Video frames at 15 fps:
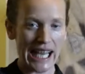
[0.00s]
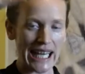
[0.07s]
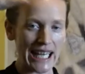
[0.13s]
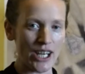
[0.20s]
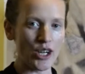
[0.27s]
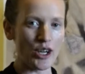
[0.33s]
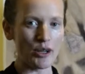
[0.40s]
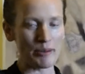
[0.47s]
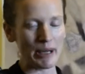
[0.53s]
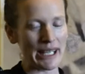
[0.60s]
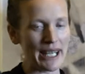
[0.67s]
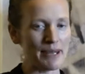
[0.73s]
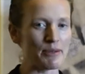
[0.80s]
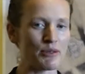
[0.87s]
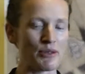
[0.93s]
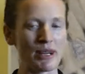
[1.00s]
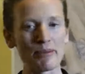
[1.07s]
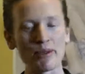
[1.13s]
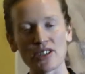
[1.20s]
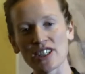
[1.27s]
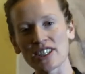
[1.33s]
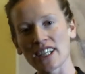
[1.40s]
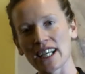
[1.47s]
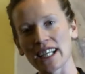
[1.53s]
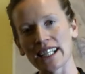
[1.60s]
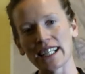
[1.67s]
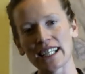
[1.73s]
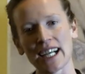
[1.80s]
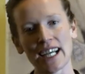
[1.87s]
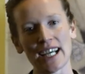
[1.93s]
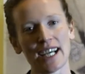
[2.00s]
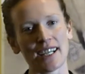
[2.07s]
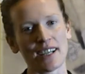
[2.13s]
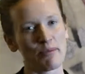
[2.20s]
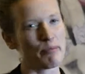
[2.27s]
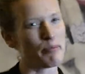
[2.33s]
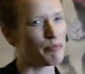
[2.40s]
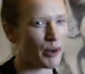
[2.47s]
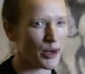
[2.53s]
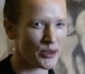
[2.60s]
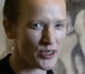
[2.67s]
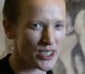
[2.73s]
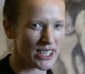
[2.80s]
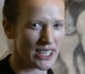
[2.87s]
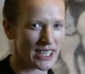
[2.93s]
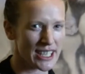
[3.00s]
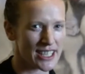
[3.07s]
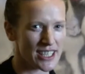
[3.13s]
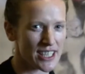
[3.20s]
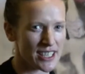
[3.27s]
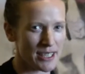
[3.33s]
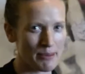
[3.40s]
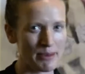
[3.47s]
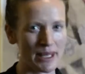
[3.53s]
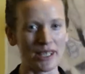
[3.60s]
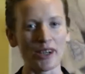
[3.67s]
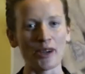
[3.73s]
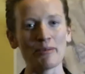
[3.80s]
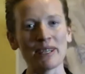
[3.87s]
Hello, my name's Rainbow Natalia Clark, Bo Diddley to some that know